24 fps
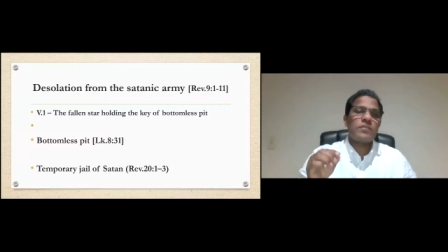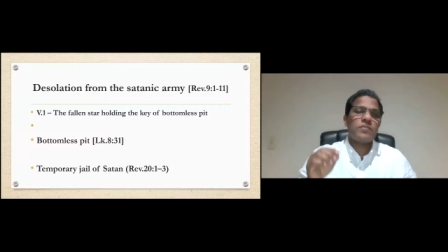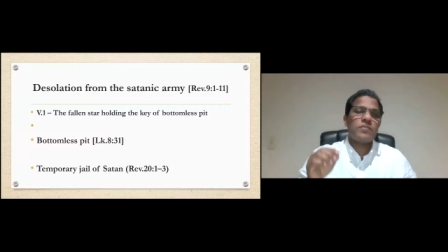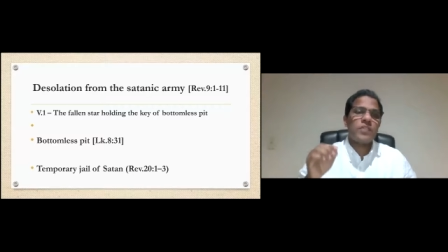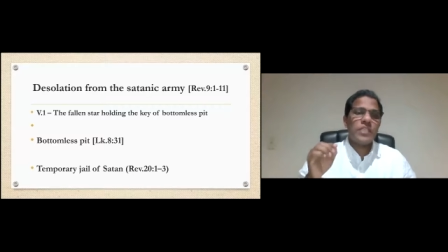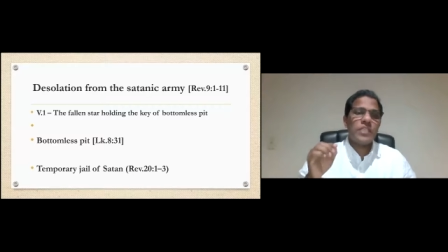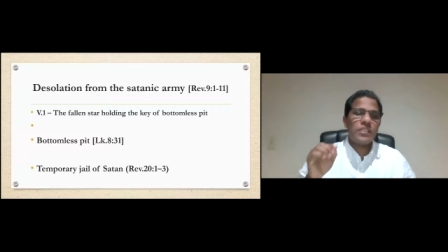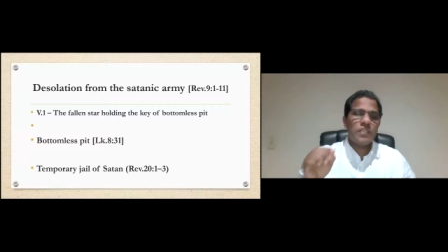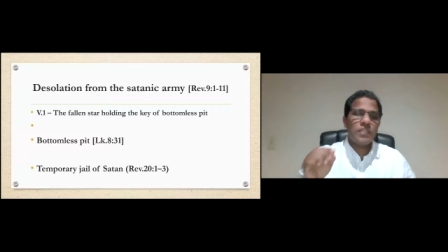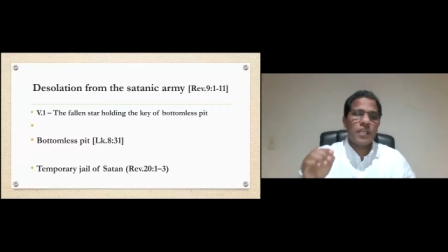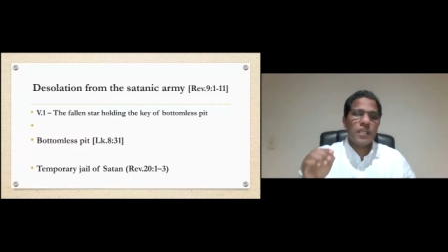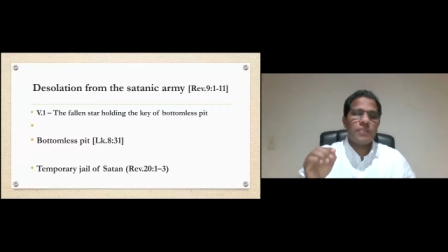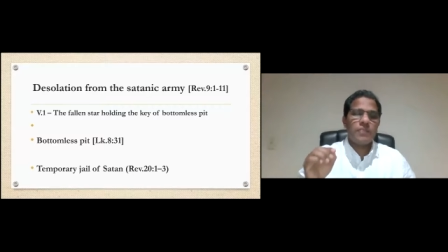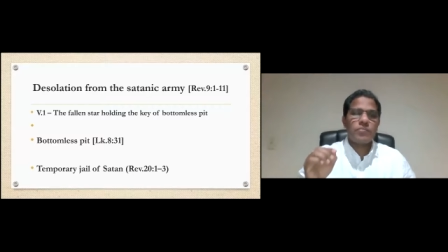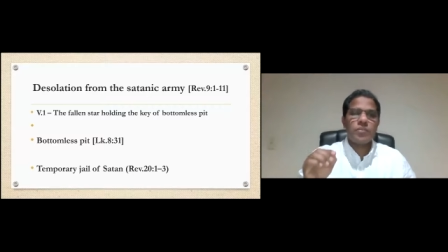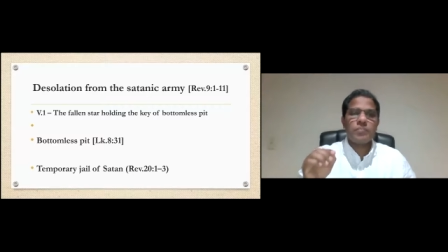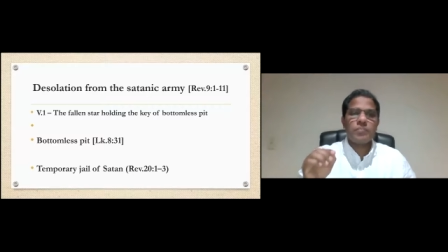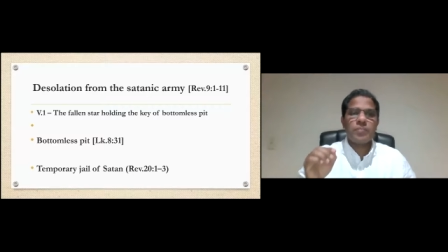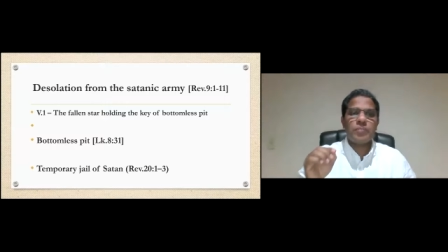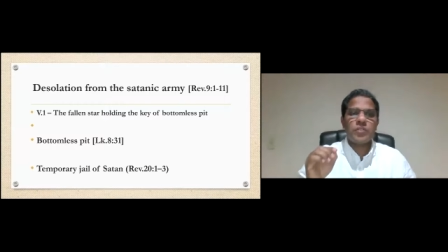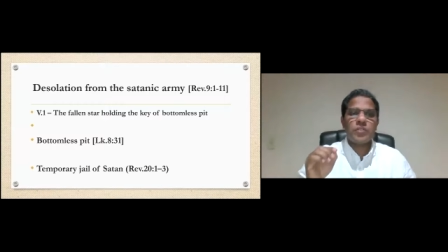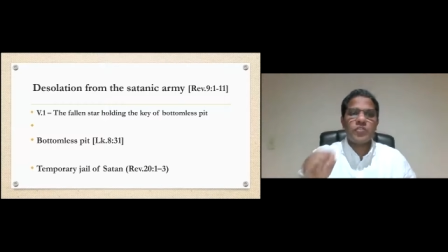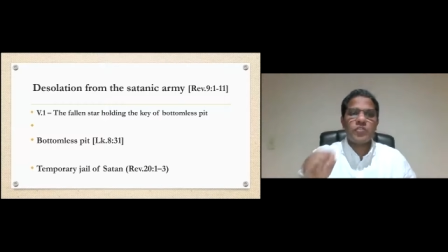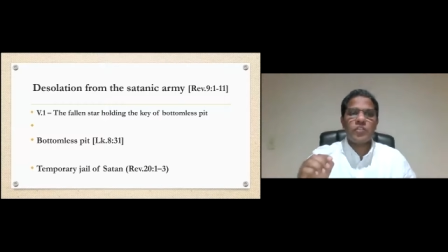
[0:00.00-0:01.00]
three types
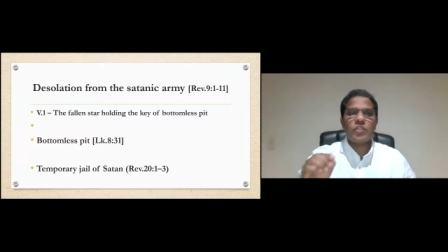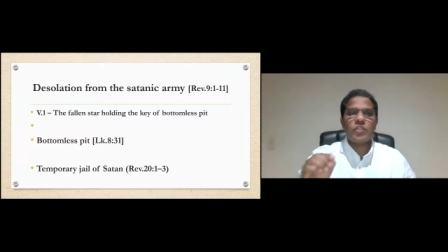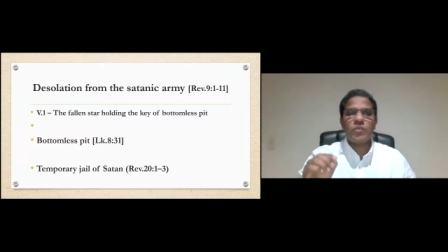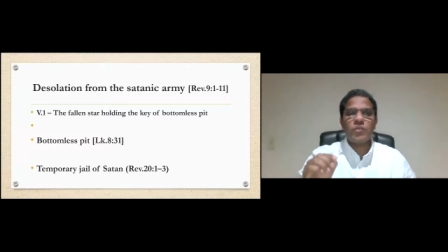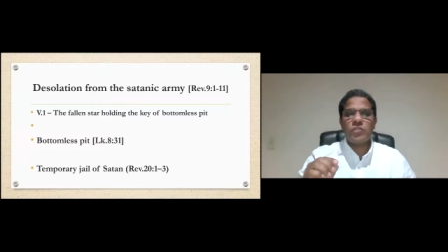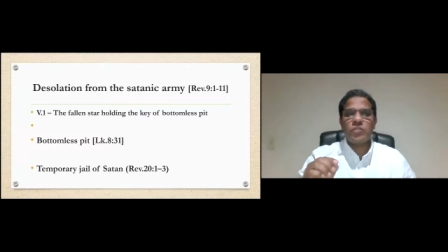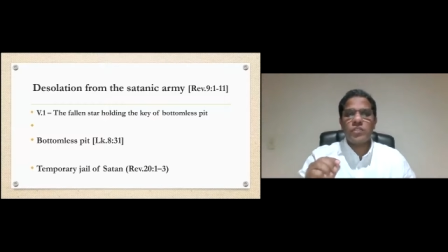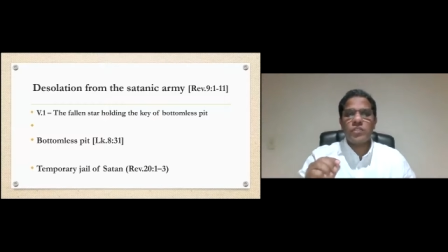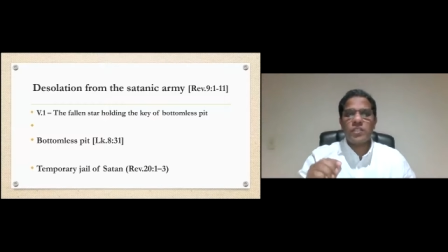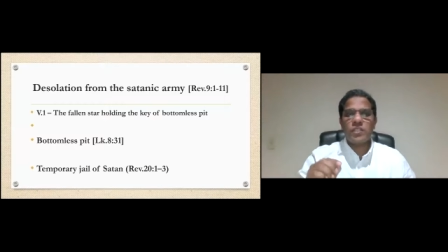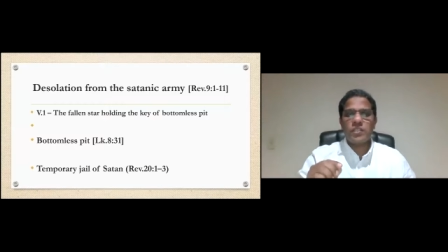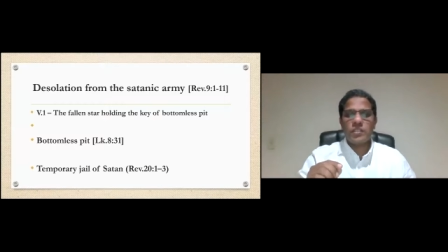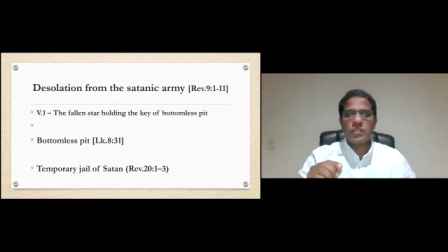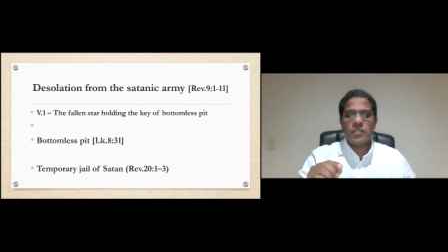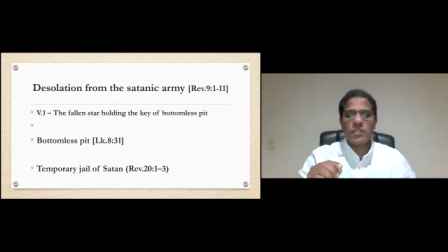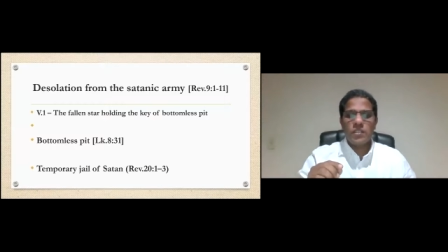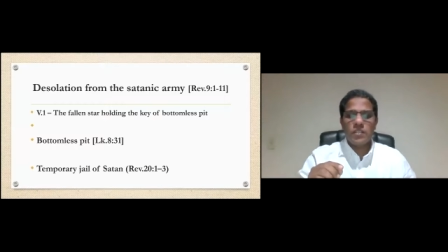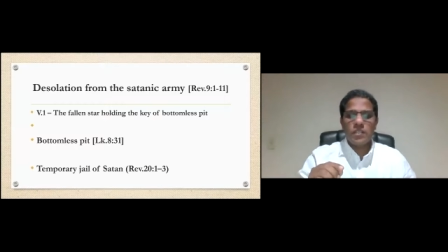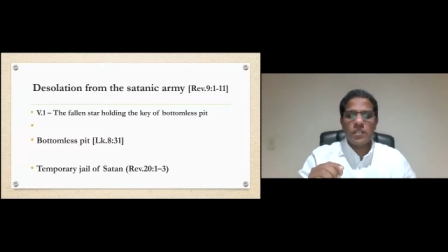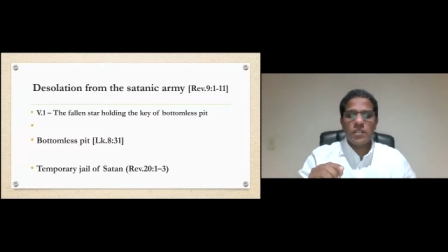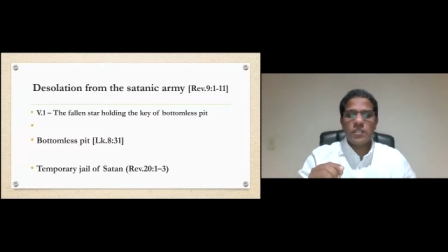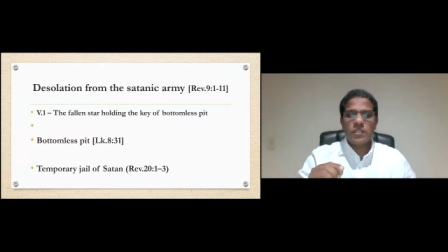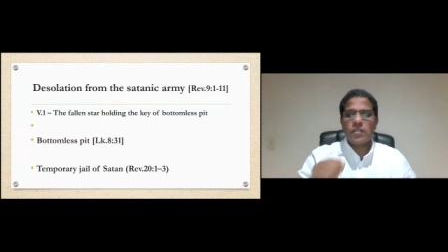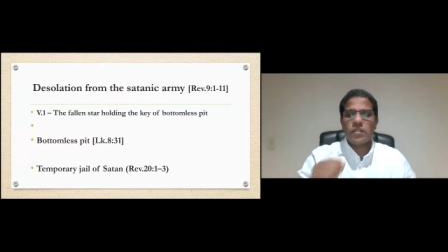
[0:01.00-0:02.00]
of persecution
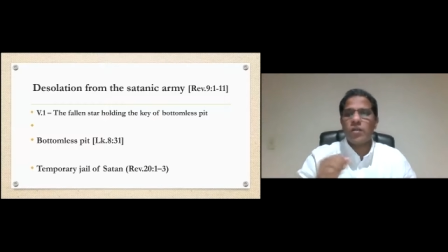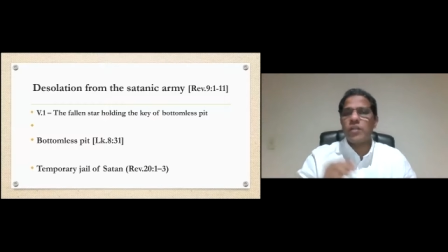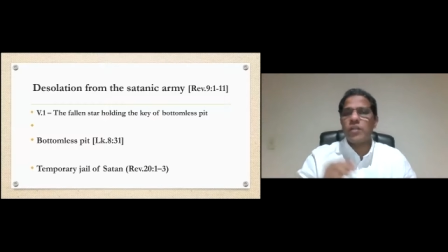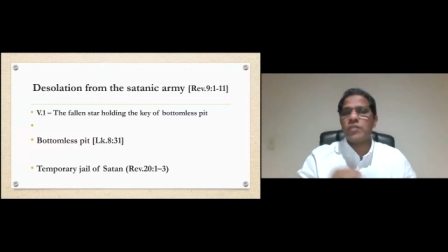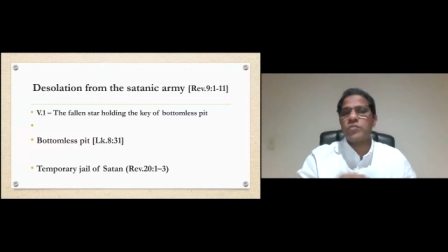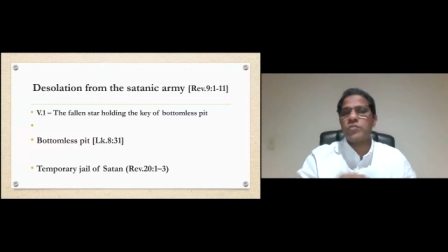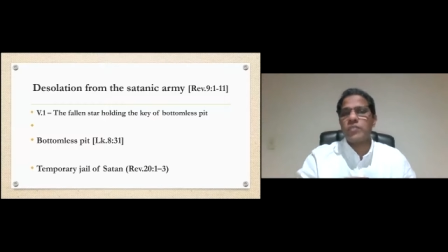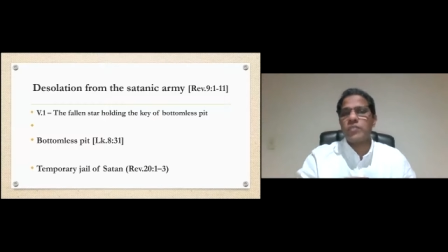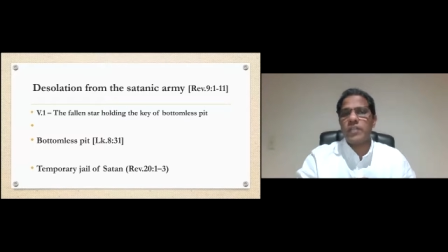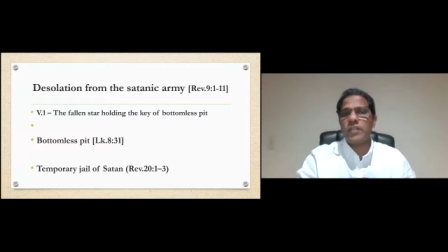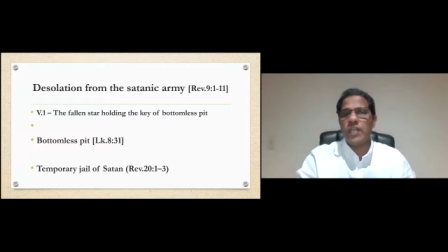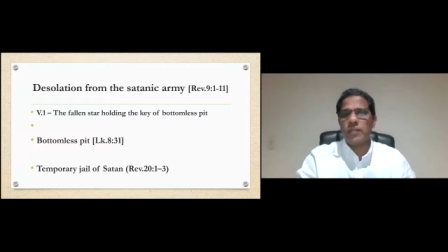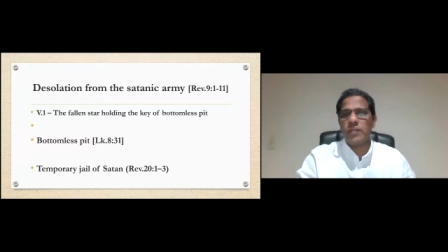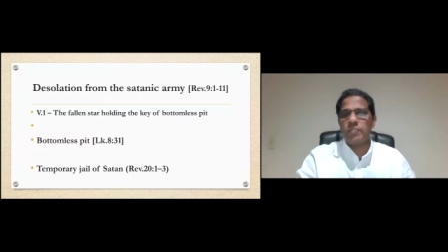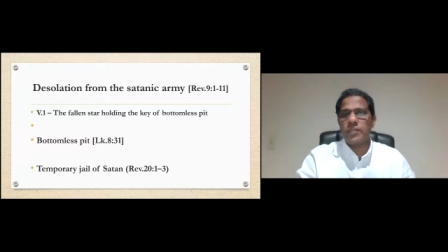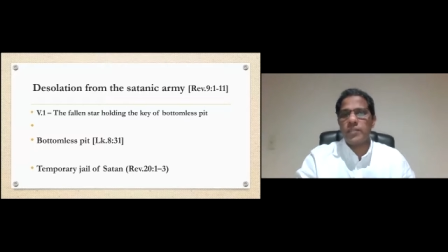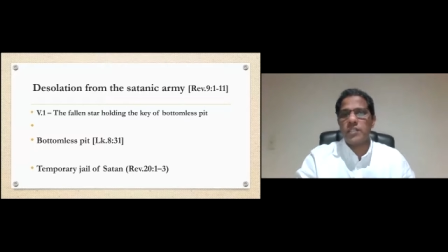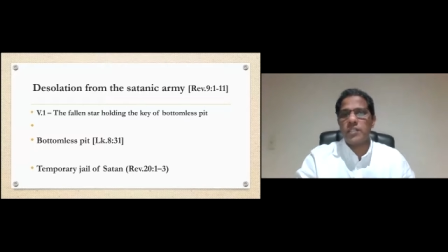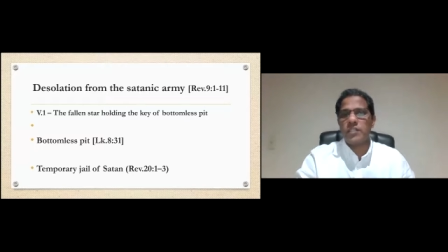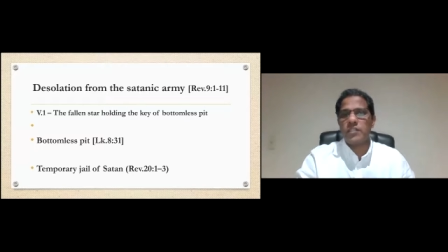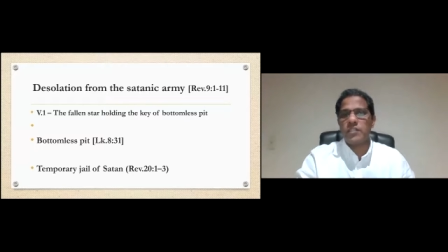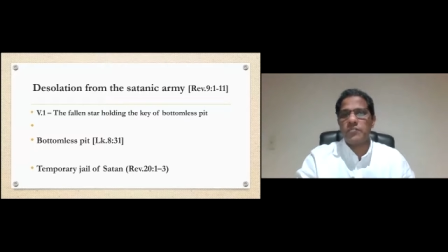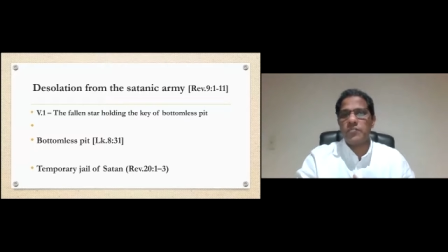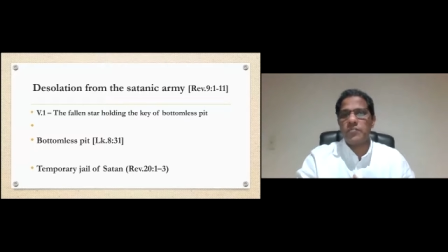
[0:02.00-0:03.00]
going to happen
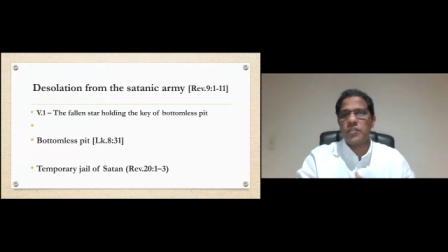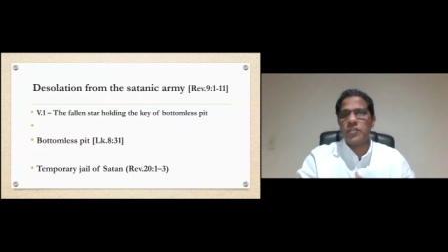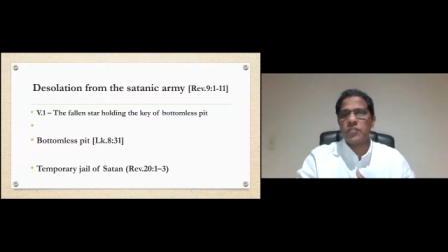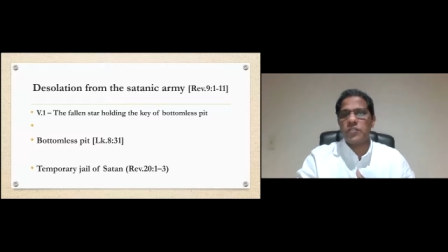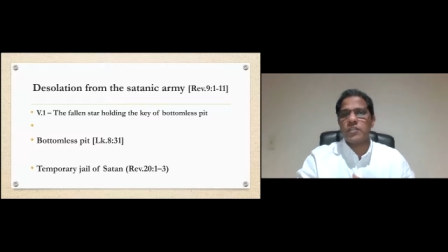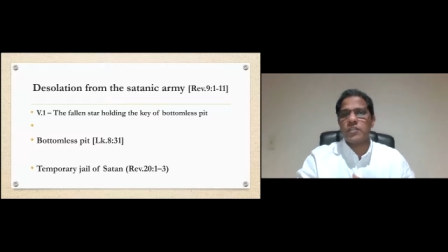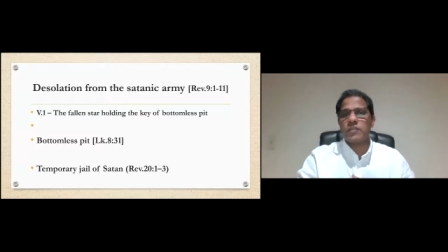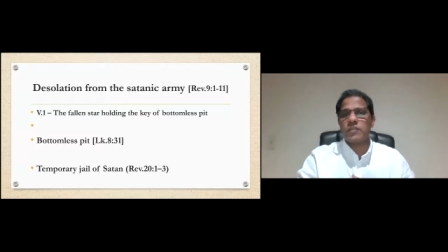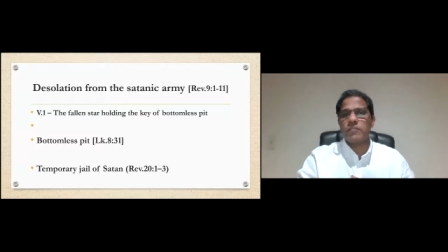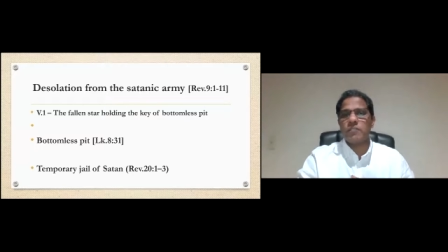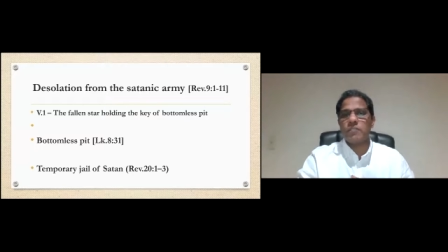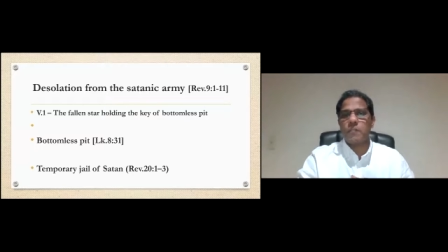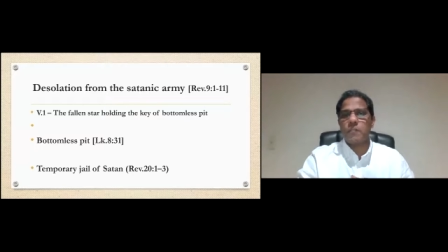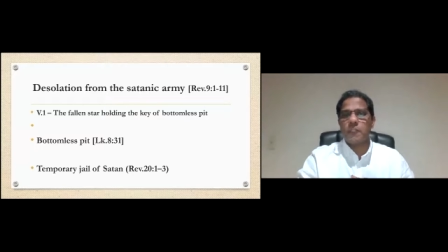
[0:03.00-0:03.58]
in the future.